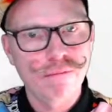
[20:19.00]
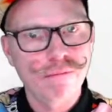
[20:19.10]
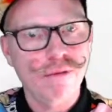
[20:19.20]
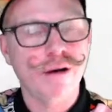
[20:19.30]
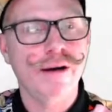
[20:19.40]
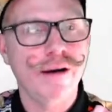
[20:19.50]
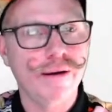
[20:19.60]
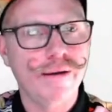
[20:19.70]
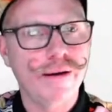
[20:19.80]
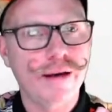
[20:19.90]

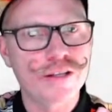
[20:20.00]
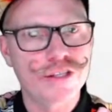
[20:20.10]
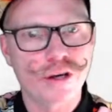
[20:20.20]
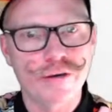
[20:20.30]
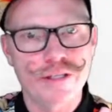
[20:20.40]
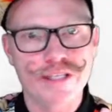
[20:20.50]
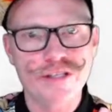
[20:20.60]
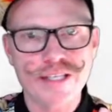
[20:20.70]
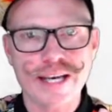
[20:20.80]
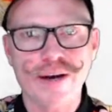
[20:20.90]
And so, did you
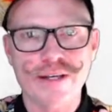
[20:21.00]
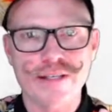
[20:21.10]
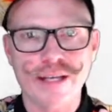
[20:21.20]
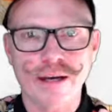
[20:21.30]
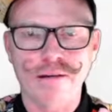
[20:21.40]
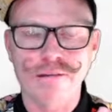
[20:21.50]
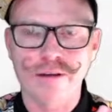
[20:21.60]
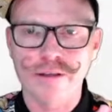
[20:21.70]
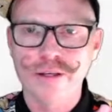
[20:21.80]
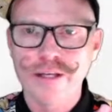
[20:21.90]
see how I did that?
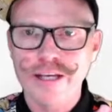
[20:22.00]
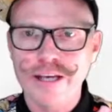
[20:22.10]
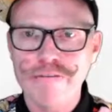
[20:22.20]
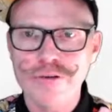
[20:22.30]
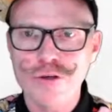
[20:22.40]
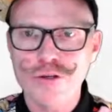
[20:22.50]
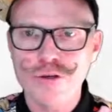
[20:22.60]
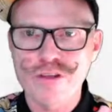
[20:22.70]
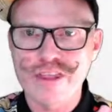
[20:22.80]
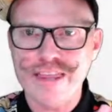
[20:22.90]
Look, if you
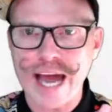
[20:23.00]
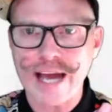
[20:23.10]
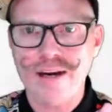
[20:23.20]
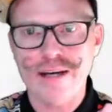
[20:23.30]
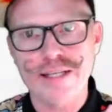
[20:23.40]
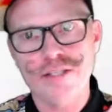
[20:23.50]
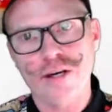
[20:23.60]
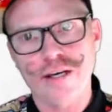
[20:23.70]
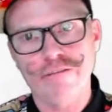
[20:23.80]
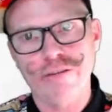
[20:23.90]
do that, it's
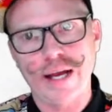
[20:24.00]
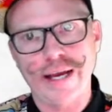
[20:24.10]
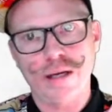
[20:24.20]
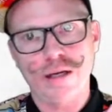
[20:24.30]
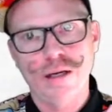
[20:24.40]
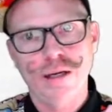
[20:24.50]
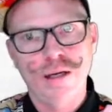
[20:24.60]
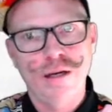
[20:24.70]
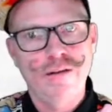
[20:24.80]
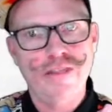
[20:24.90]
kind of like,
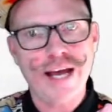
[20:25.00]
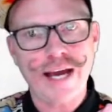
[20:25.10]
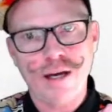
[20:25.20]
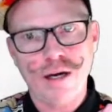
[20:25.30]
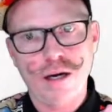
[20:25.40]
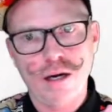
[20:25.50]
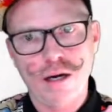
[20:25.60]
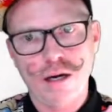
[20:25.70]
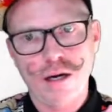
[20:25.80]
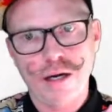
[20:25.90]
that
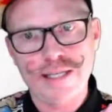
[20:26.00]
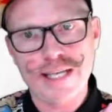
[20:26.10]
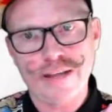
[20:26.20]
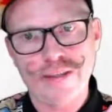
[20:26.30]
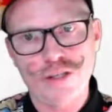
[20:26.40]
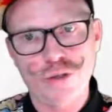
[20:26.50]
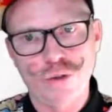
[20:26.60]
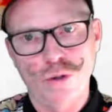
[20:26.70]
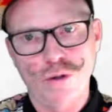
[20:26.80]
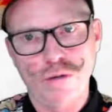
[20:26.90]
is how they
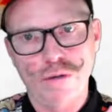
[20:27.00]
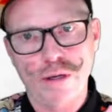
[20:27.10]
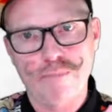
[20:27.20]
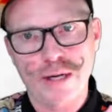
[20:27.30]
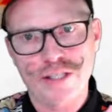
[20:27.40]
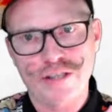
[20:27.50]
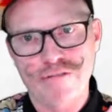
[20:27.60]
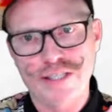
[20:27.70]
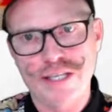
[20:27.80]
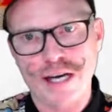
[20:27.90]
draw a bunch of
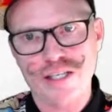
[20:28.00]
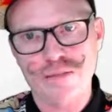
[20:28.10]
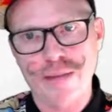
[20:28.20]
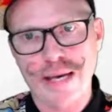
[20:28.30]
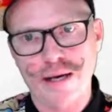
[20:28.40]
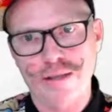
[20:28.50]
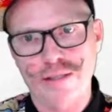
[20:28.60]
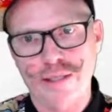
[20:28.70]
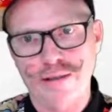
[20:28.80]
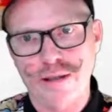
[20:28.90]
ducks' mouths
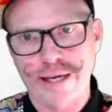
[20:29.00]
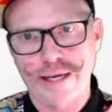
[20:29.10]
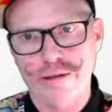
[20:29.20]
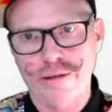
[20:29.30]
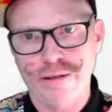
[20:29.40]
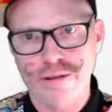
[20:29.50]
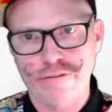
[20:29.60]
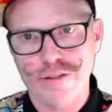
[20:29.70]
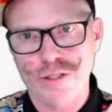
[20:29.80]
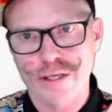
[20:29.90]
in, like, you know, if
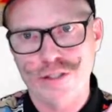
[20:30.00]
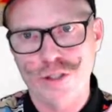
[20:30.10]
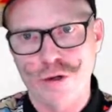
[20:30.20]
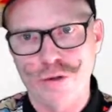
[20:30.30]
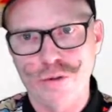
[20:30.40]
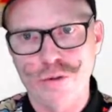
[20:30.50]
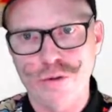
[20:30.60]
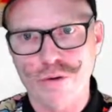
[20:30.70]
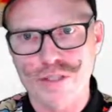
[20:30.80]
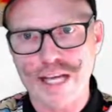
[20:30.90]
it's like Donald
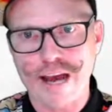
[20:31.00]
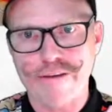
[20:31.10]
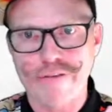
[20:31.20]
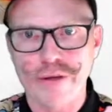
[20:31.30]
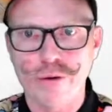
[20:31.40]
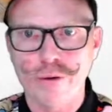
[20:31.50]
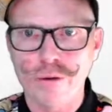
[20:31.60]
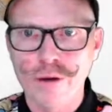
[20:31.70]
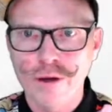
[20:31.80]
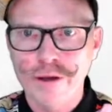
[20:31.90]
or Daffy or,
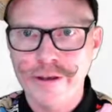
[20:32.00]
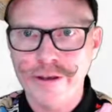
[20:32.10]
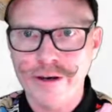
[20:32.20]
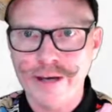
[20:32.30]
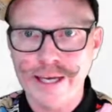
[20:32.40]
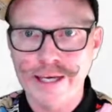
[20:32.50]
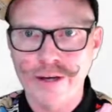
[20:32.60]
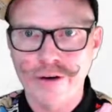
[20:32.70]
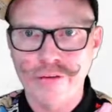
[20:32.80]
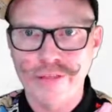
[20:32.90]
you know, any
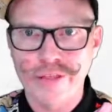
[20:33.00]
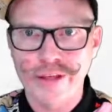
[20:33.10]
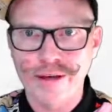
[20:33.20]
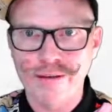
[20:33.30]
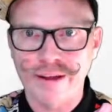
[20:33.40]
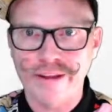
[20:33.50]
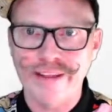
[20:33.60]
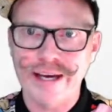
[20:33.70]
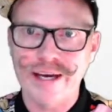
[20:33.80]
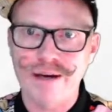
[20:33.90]
old thing like
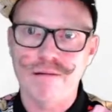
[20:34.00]
that.